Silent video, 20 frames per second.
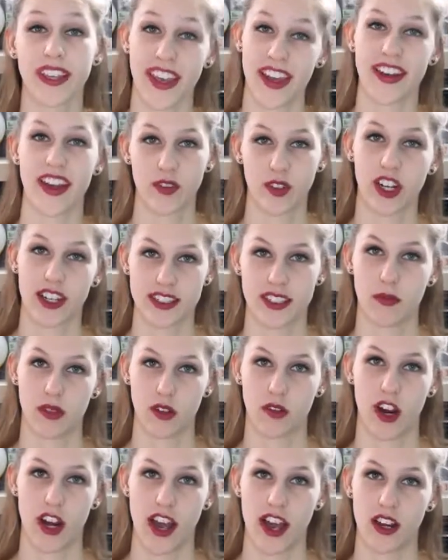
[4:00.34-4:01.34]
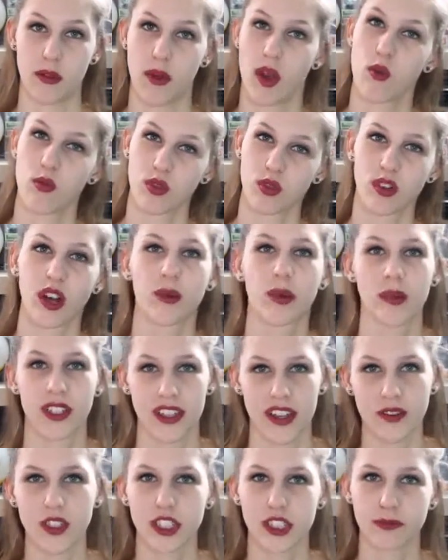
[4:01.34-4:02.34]
can't ever get something right, Adam. Probably
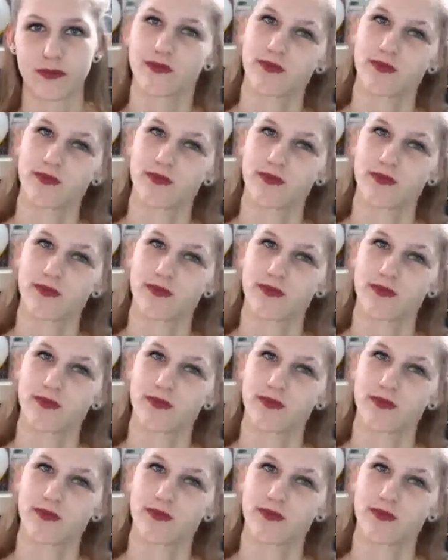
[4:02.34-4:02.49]
never.